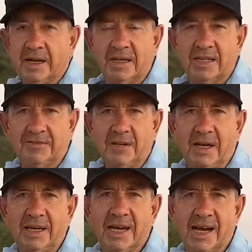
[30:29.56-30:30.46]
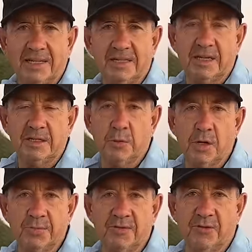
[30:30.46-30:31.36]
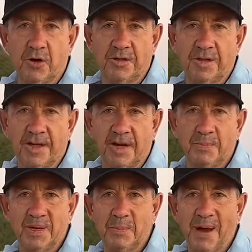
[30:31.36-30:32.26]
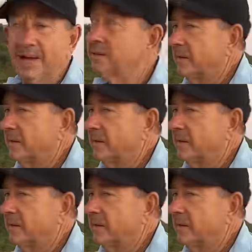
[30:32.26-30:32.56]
can definitely cast these worms further than a big bait,